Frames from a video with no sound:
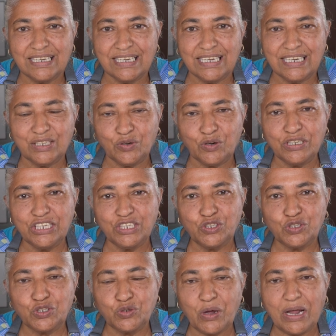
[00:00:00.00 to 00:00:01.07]
it only
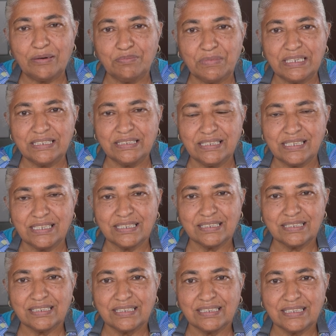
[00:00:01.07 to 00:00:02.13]
took 12 minutes
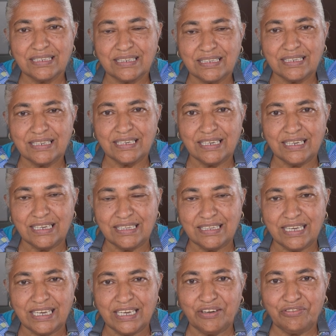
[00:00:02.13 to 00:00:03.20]
in
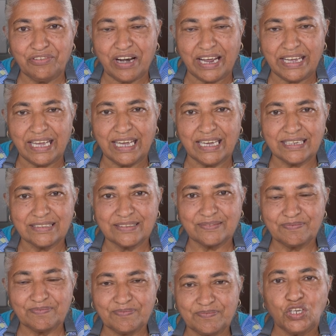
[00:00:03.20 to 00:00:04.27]
the air fryer.
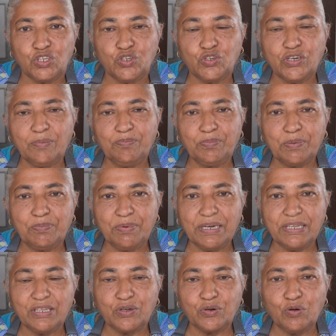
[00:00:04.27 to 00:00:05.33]
You can prepare
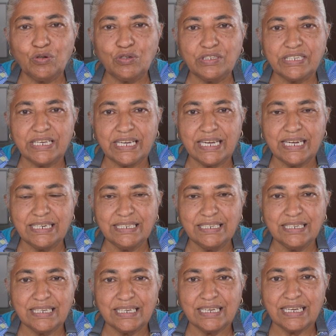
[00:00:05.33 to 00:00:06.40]
the rolls ahead
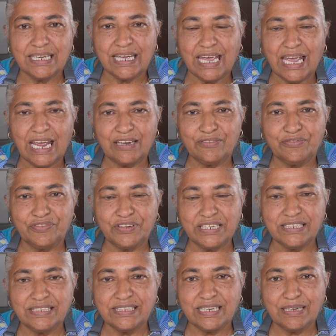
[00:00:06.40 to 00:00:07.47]
and
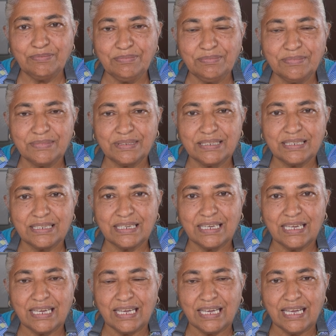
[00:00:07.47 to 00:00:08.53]
freeze them
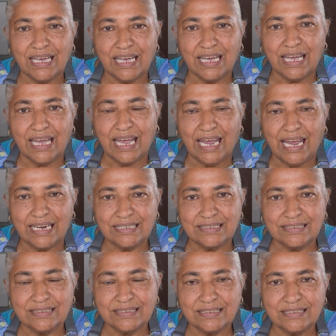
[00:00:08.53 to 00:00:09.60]

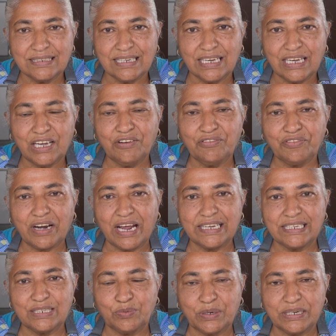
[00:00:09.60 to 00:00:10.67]
and air fry
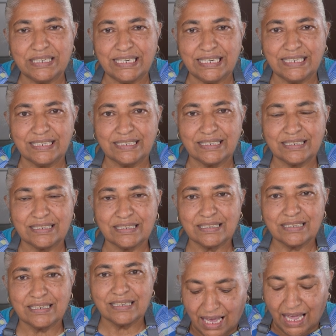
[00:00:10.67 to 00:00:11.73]
it when needed.
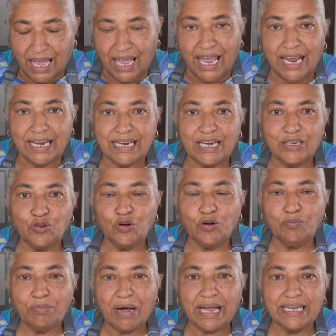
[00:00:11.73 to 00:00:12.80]
And I
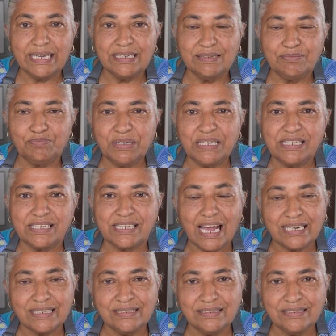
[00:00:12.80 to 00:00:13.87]
know my big
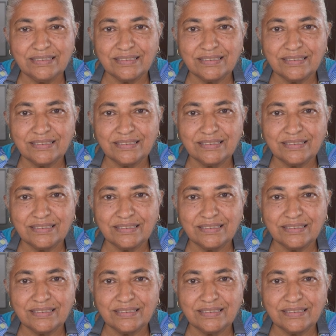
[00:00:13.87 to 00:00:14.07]
son,